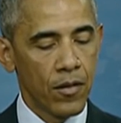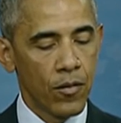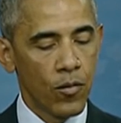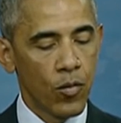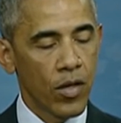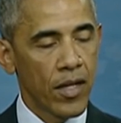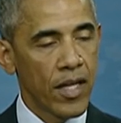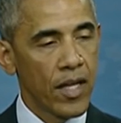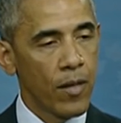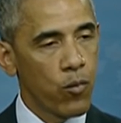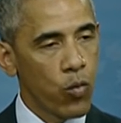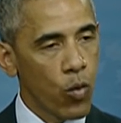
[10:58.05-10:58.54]

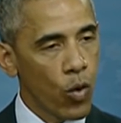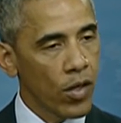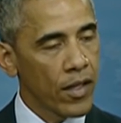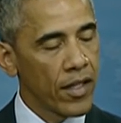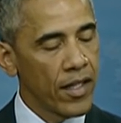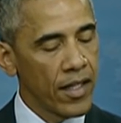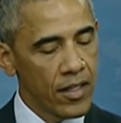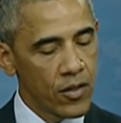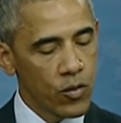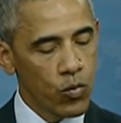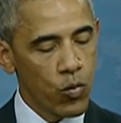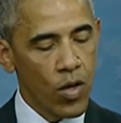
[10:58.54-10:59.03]
We'll keep
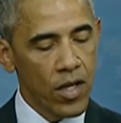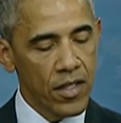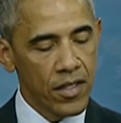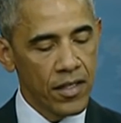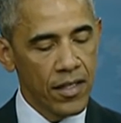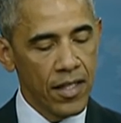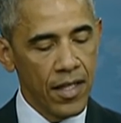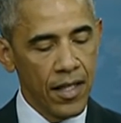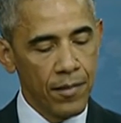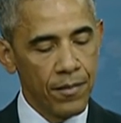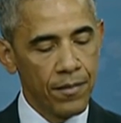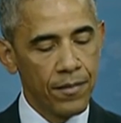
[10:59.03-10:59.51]
working as one
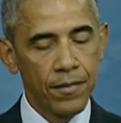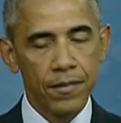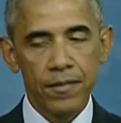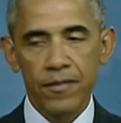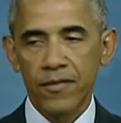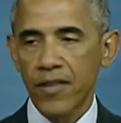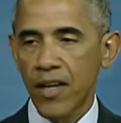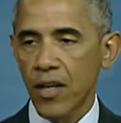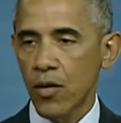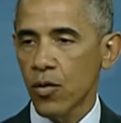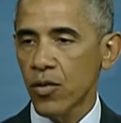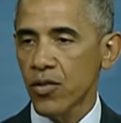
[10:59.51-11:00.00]
team,
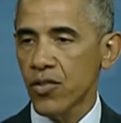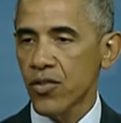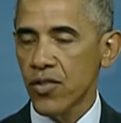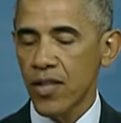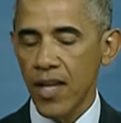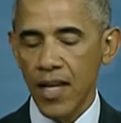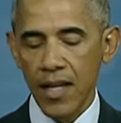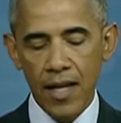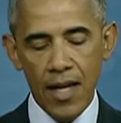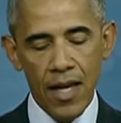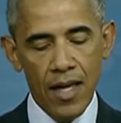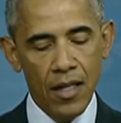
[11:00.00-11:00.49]
federal,
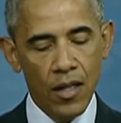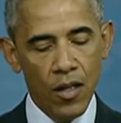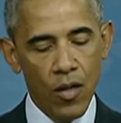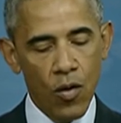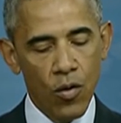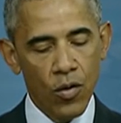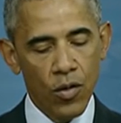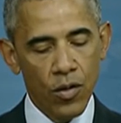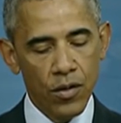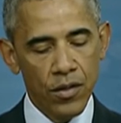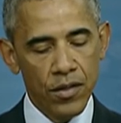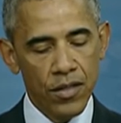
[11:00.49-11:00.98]
state, and
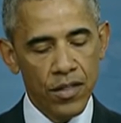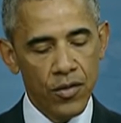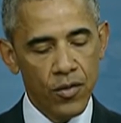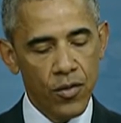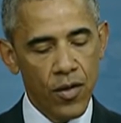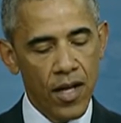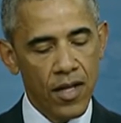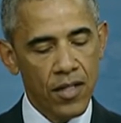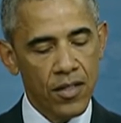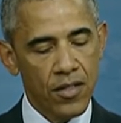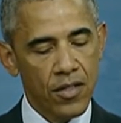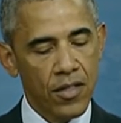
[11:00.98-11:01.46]
local, to
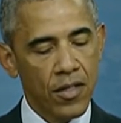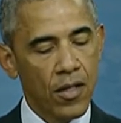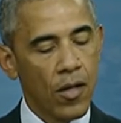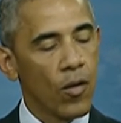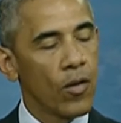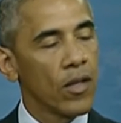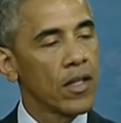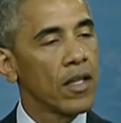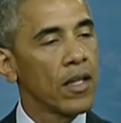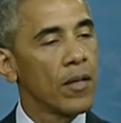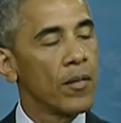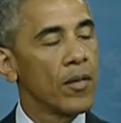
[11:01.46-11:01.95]
try to slow and